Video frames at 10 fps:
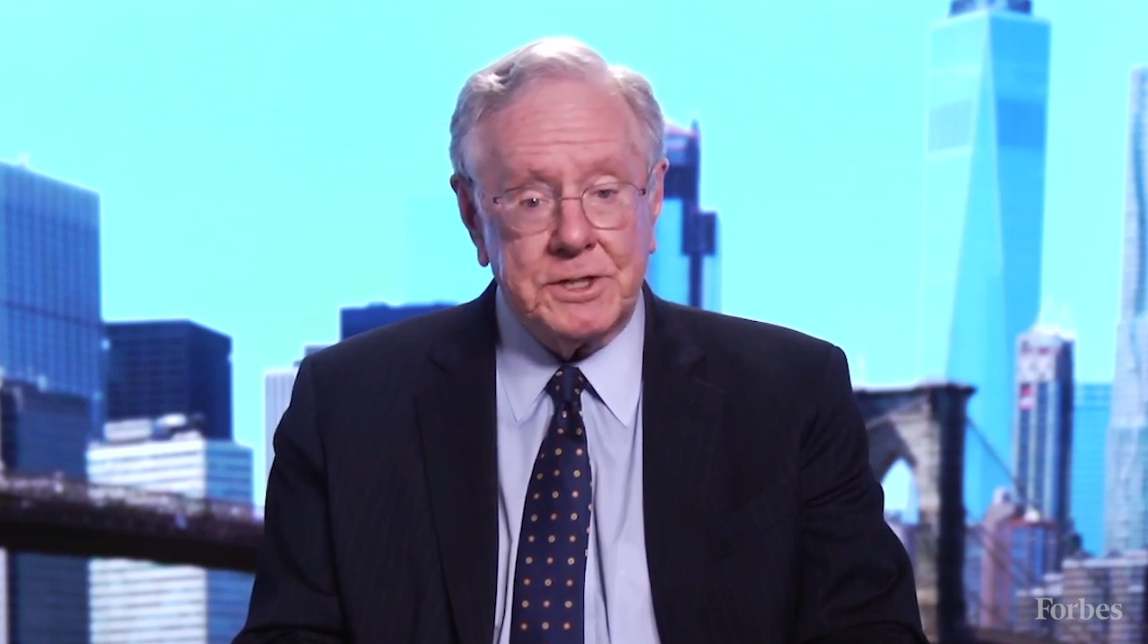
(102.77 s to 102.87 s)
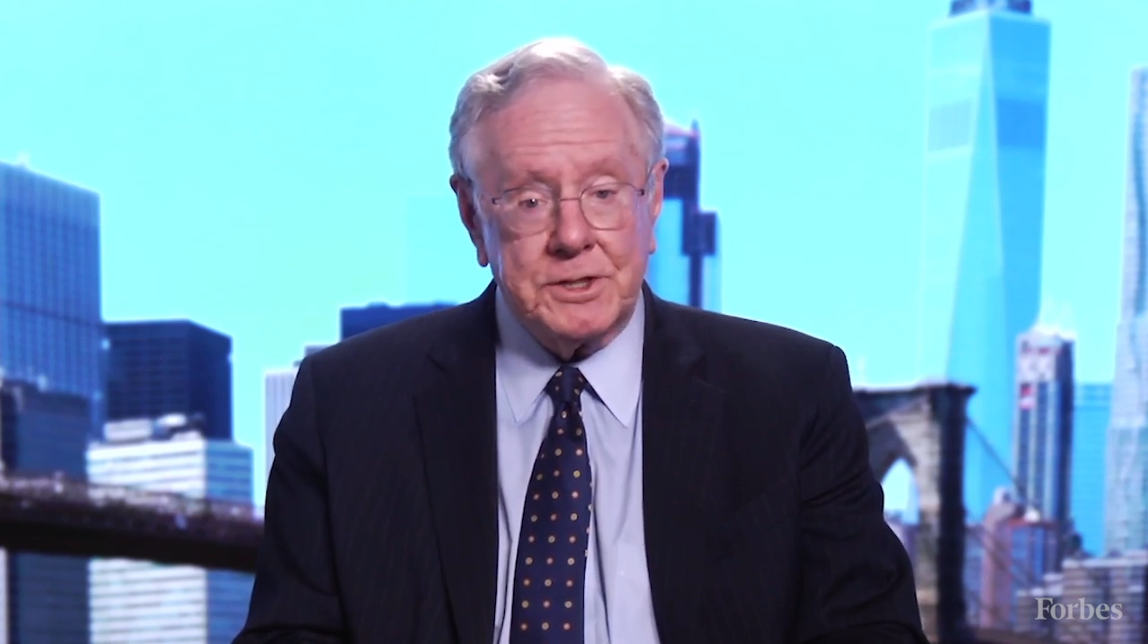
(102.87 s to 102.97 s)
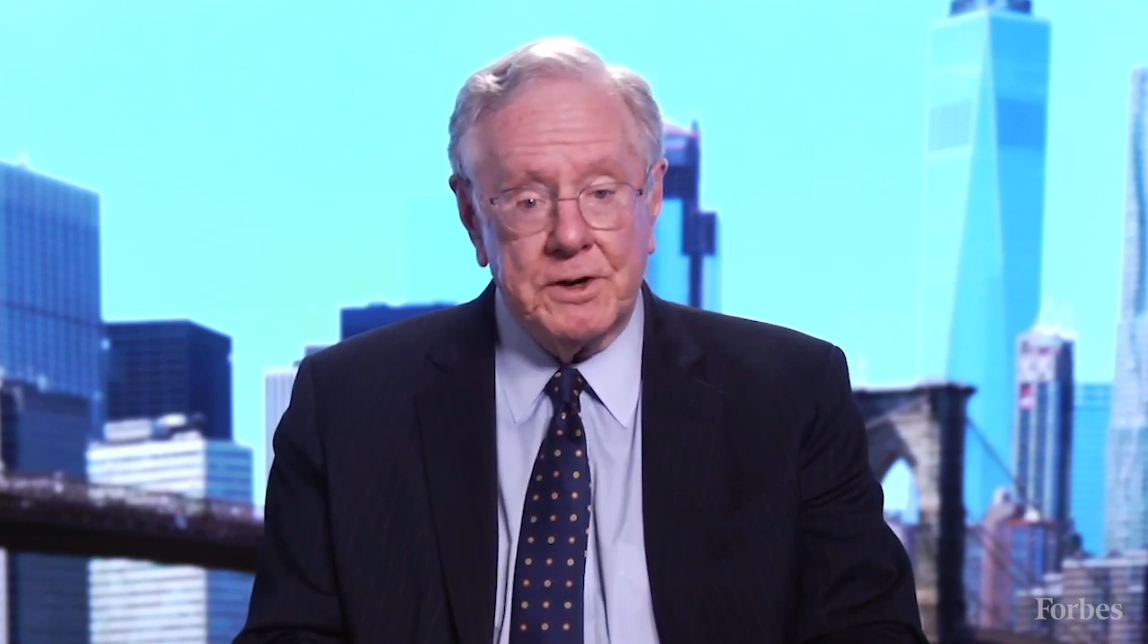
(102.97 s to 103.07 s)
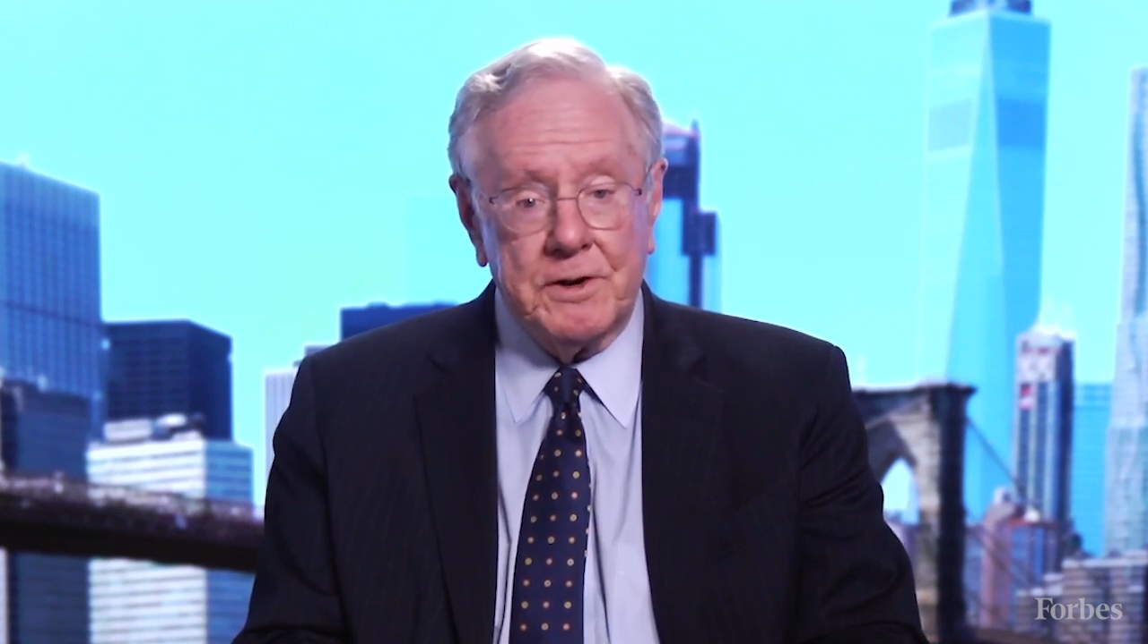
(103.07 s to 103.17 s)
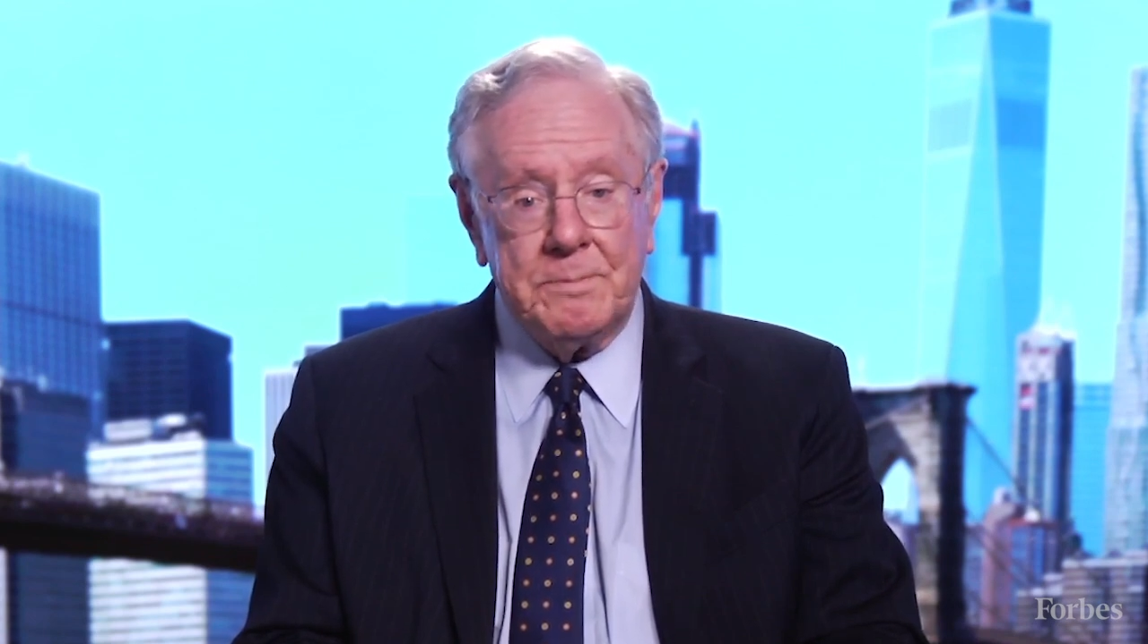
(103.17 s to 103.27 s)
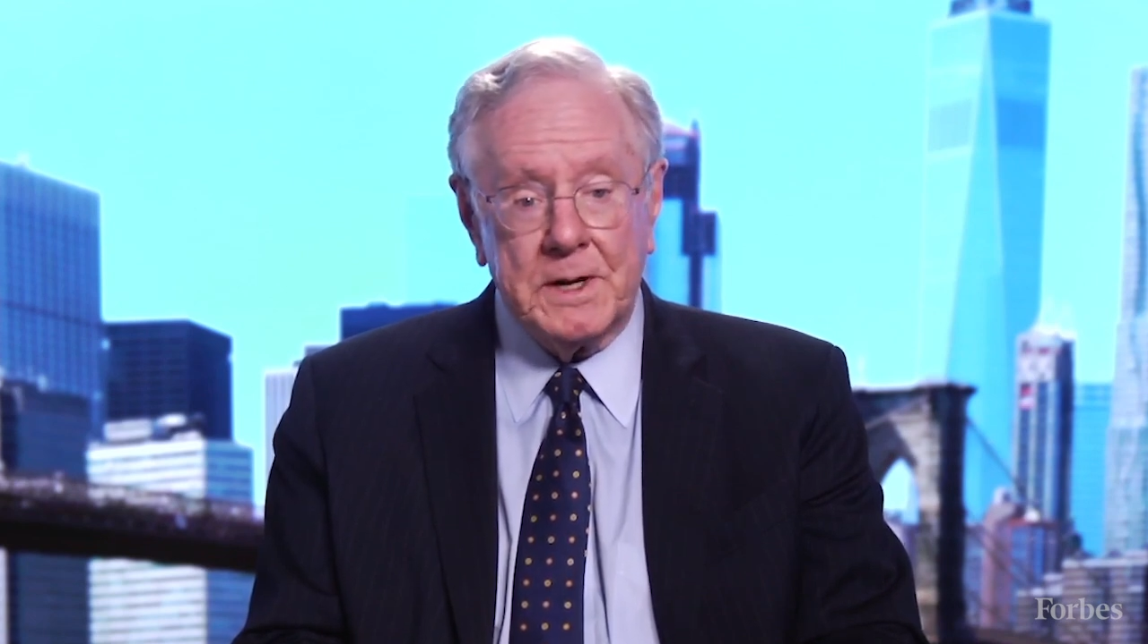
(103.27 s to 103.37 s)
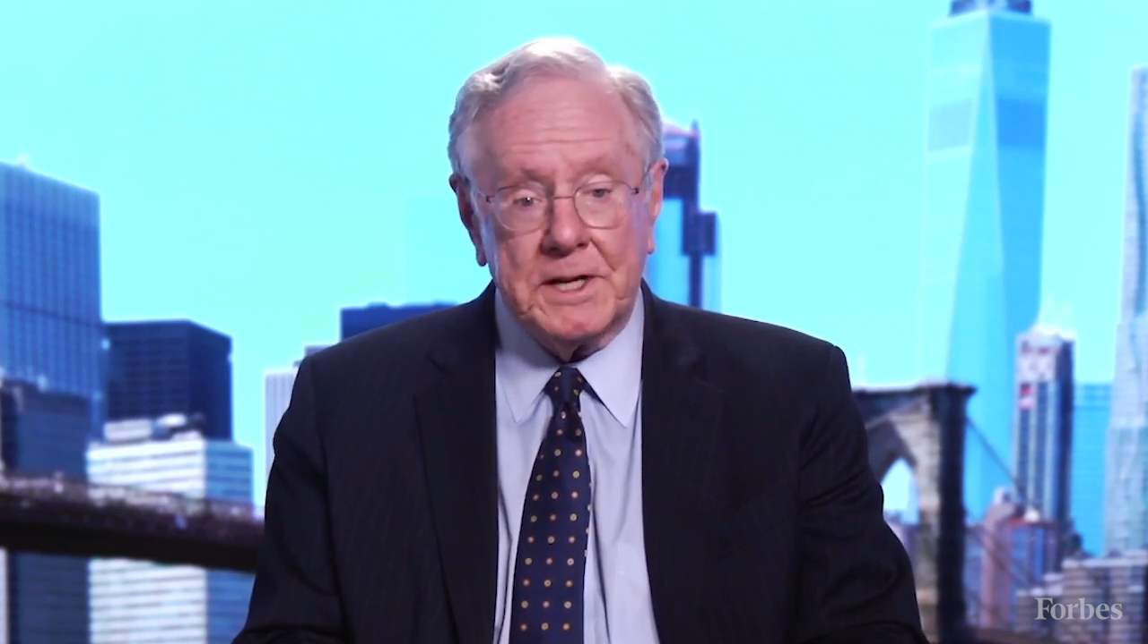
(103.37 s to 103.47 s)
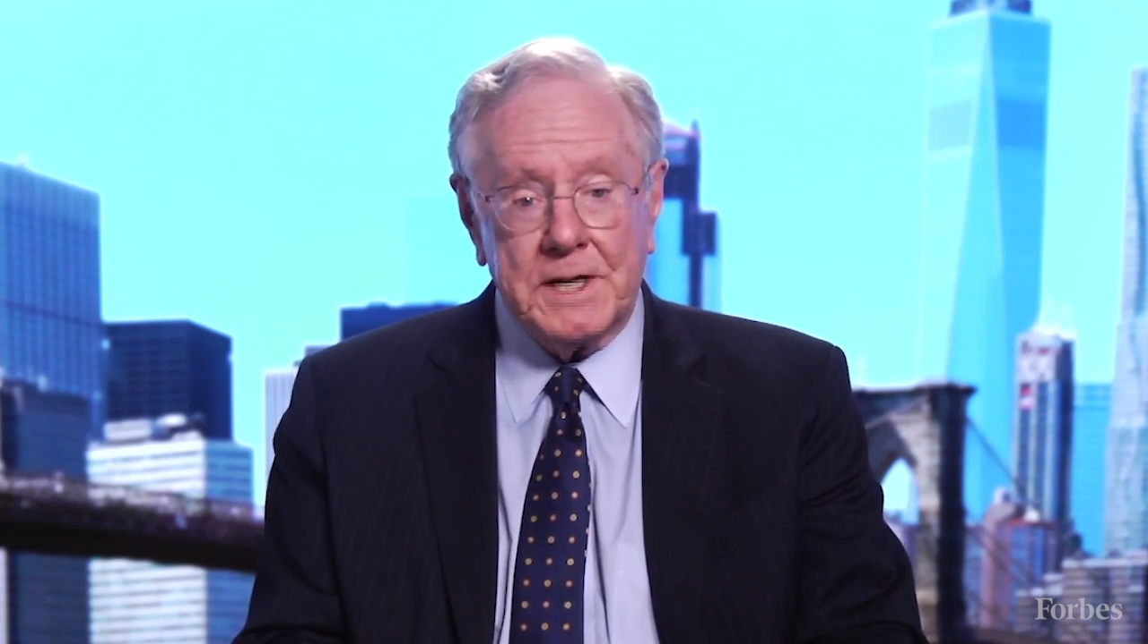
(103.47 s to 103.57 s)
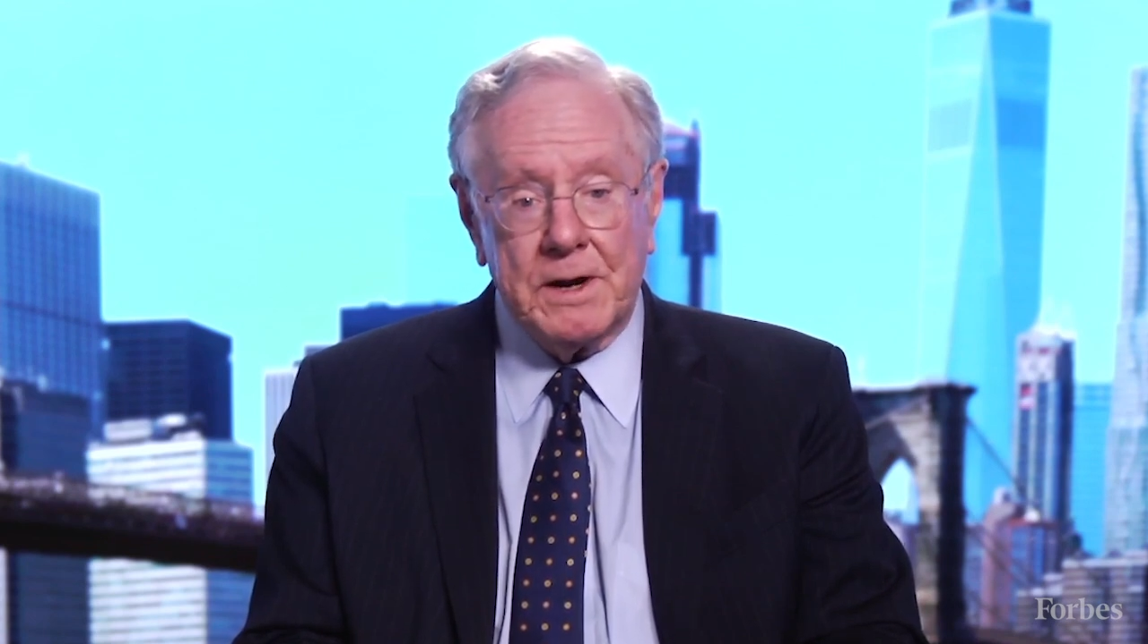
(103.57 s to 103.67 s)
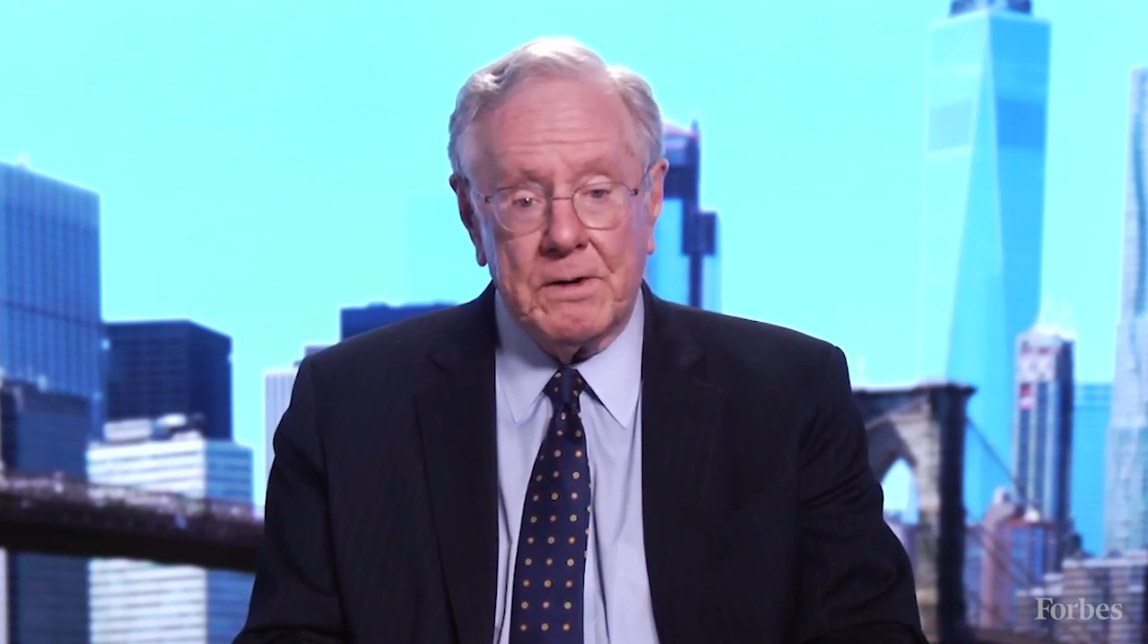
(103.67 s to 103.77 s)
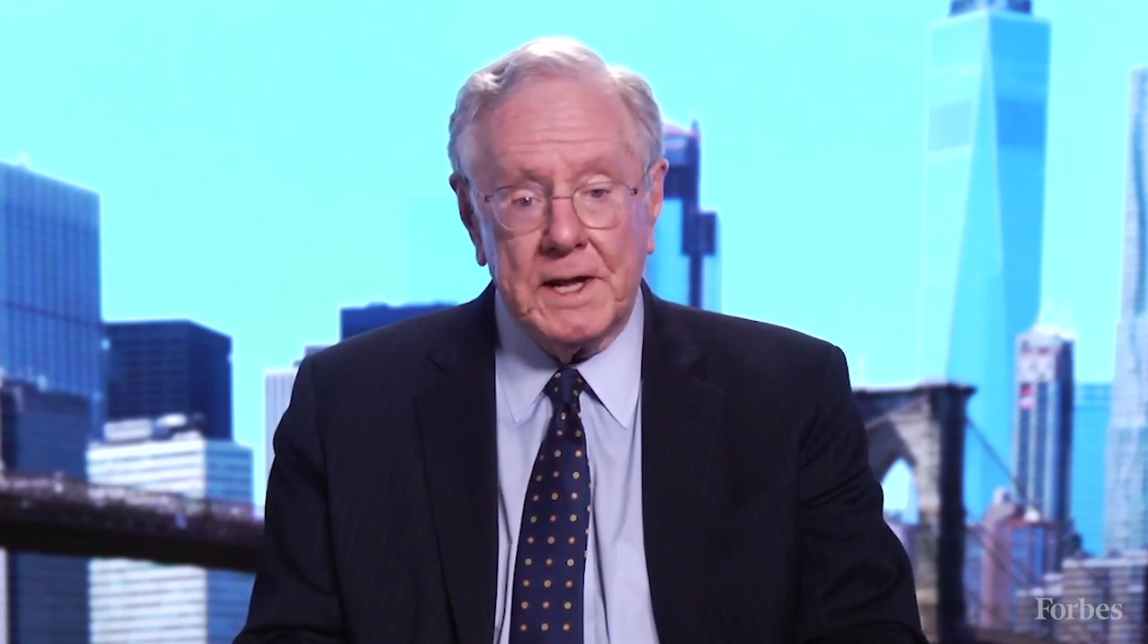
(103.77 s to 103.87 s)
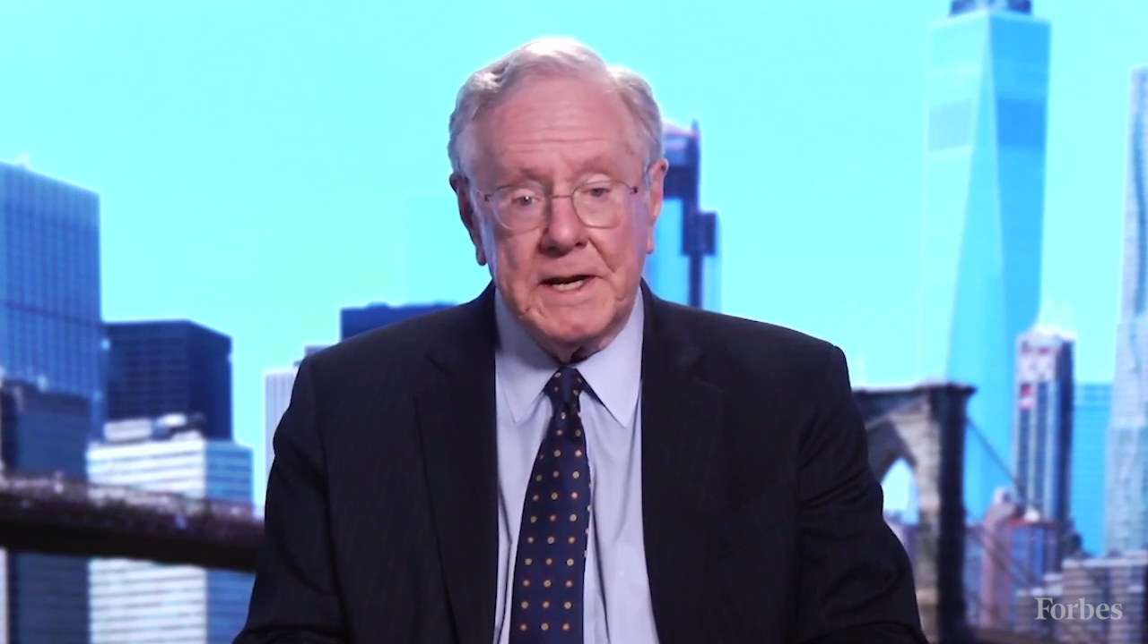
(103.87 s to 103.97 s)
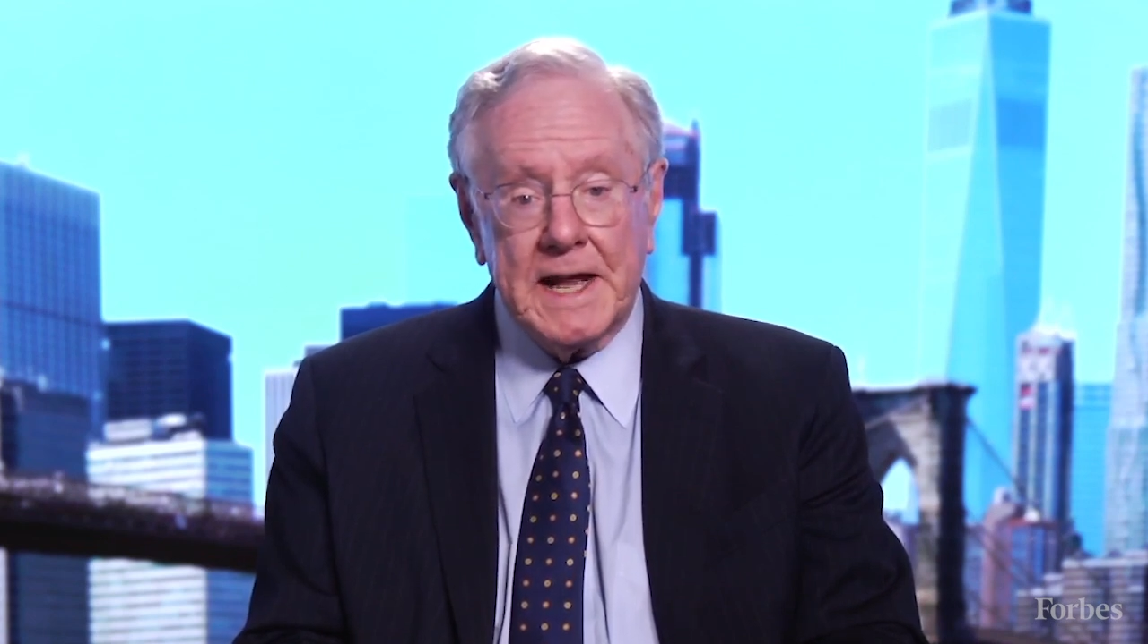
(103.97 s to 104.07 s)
assertive militarily